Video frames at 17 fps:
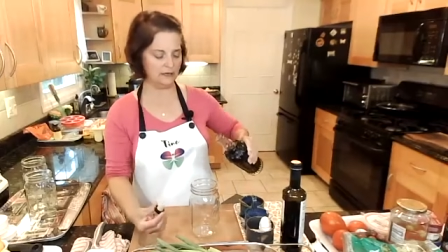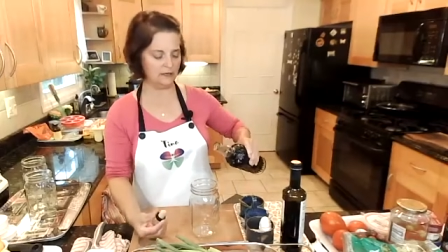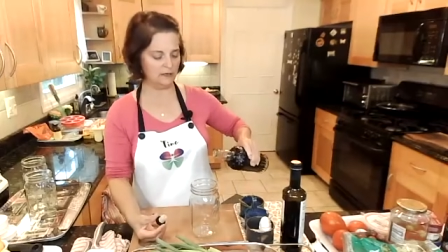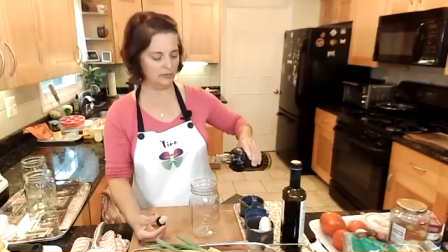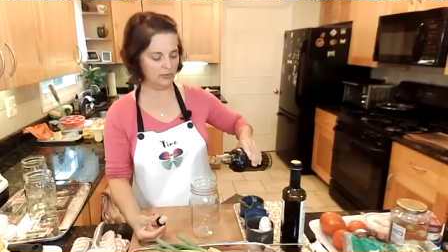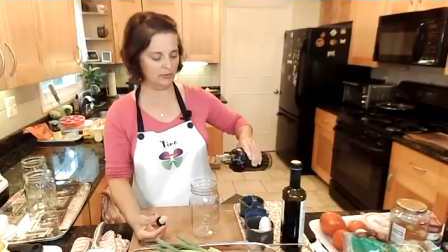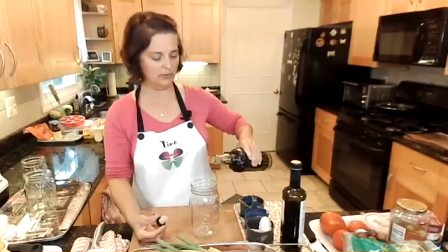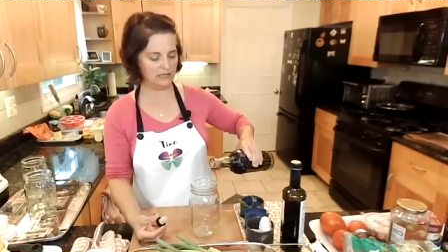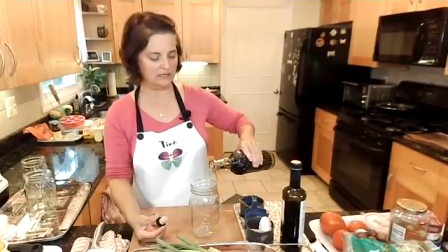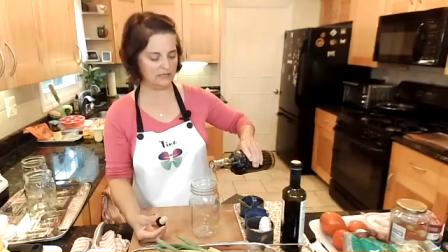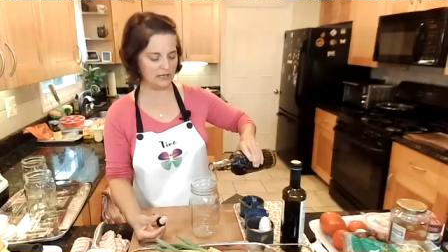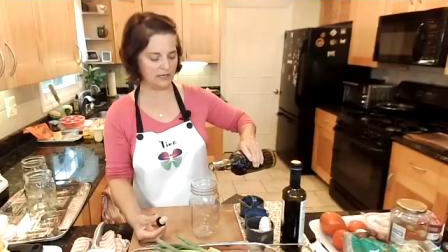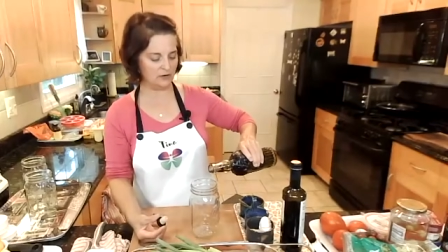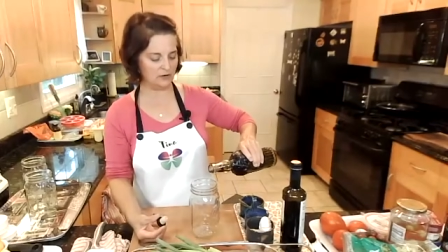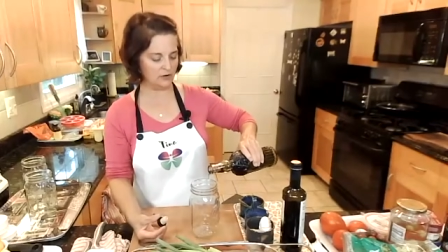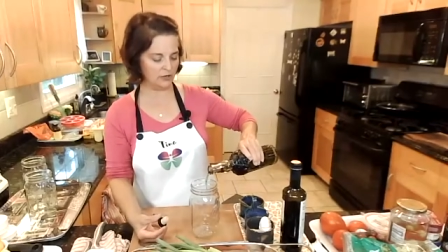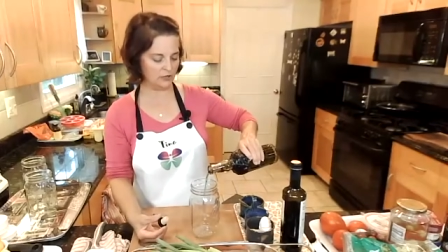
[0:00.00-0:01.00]
it in a big
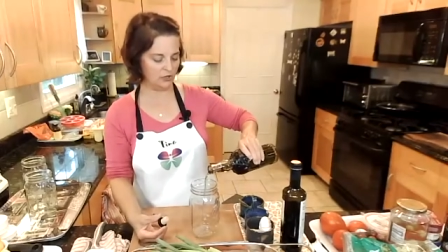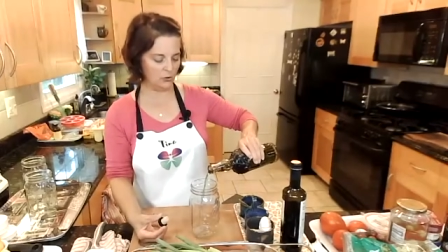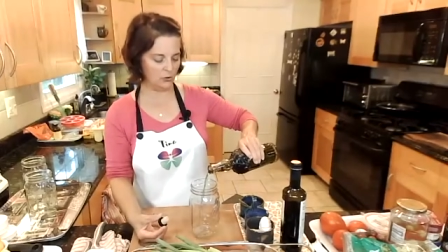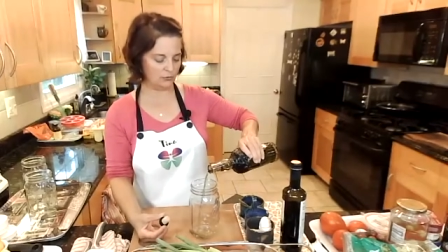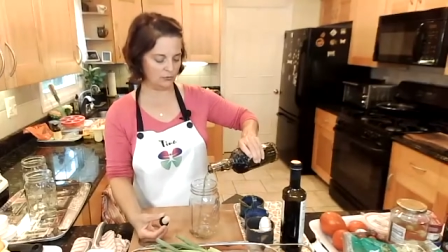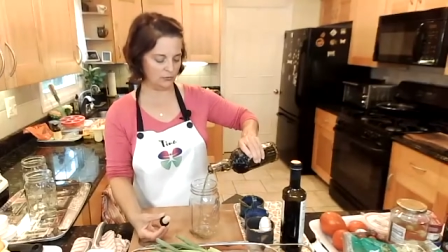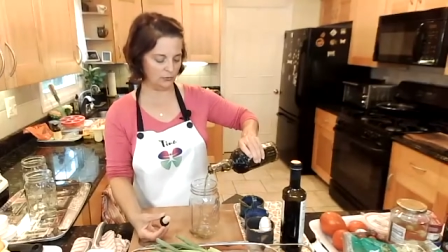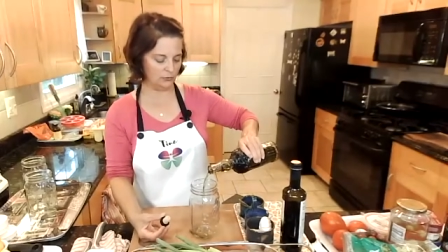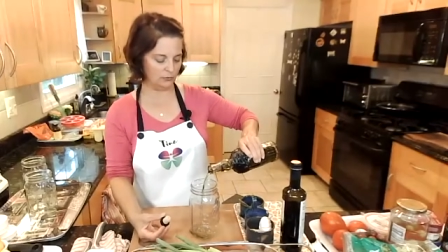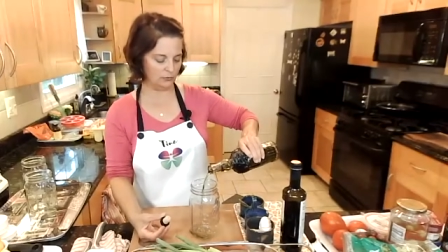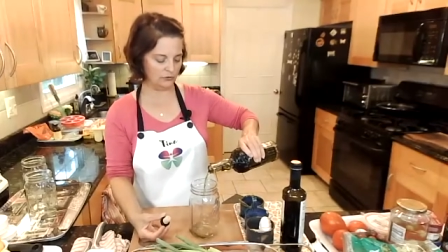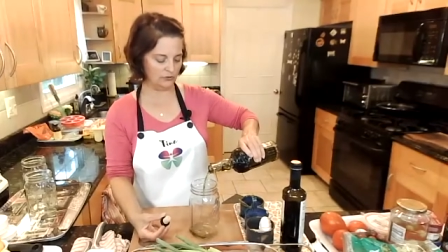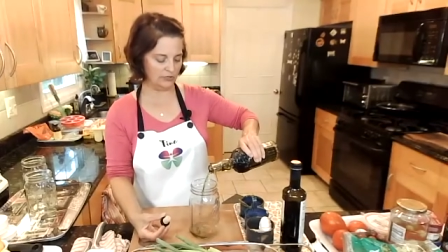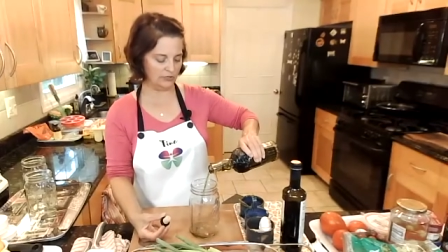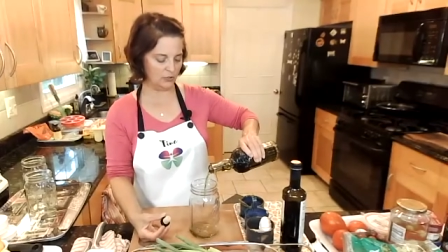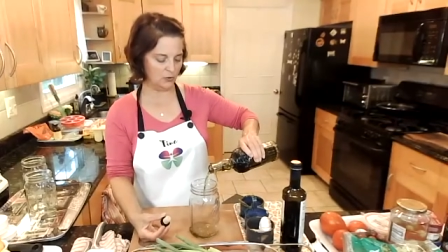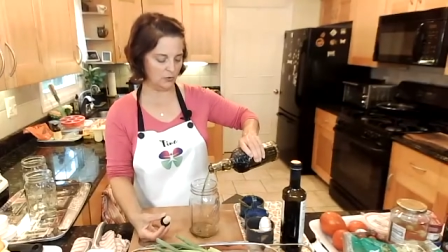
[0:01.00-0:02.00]
container. I go through it
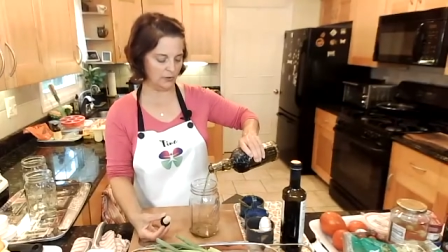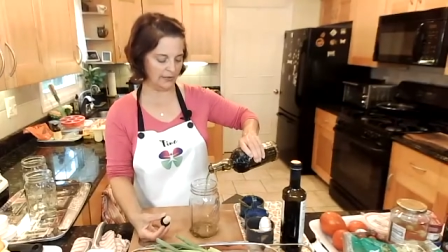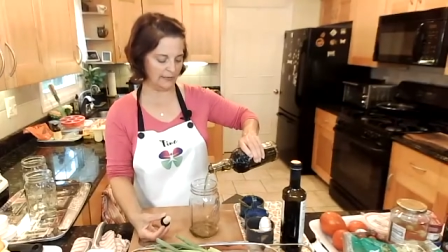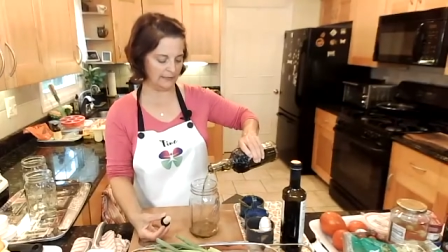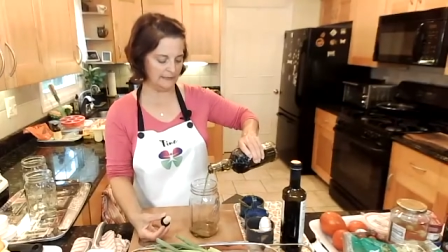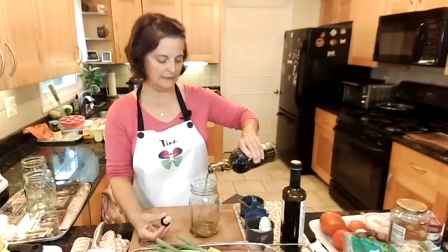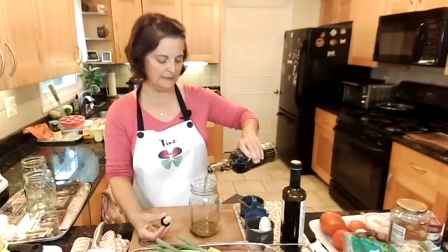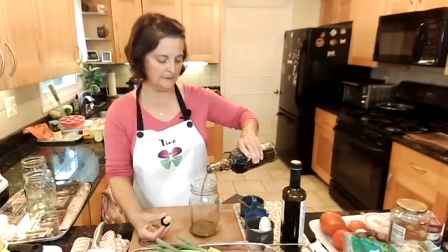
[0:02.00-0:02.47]
really quick.